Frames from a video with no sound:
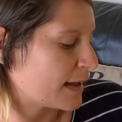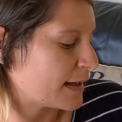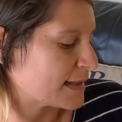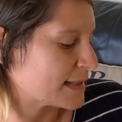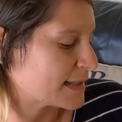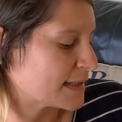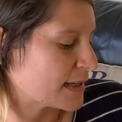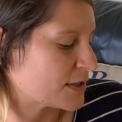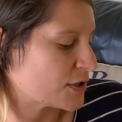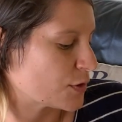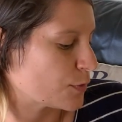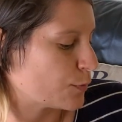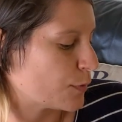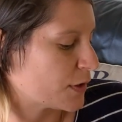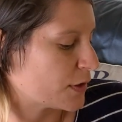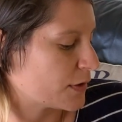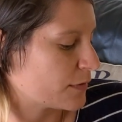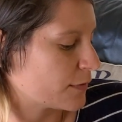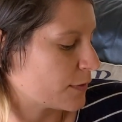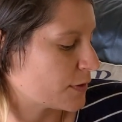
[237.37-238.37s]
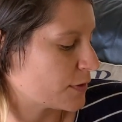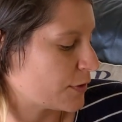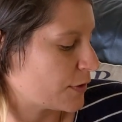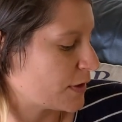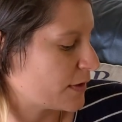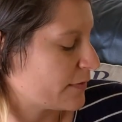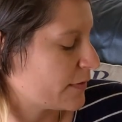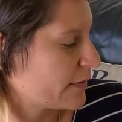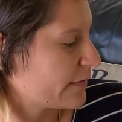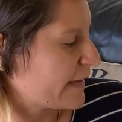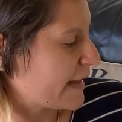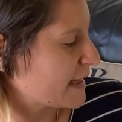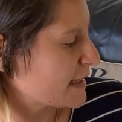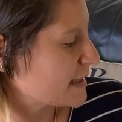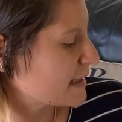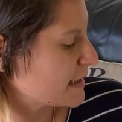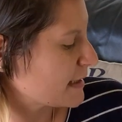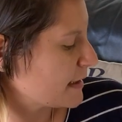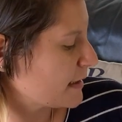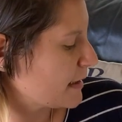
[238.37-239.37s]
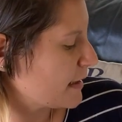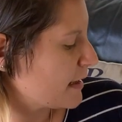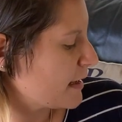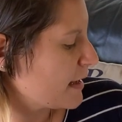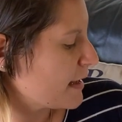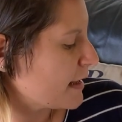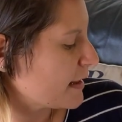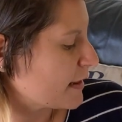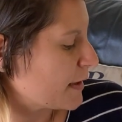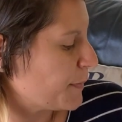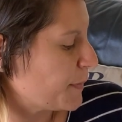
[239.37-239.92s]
such a wonderful turn of events. The